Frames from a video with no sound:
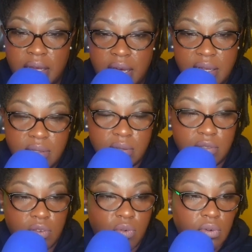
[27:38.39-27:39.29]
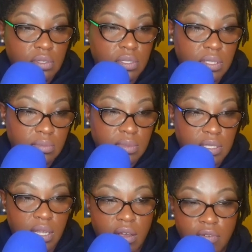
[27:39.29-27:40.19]
He had torn some
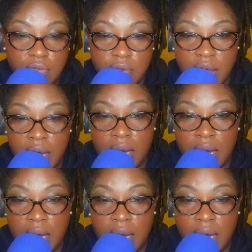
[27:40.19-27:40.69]
stuff.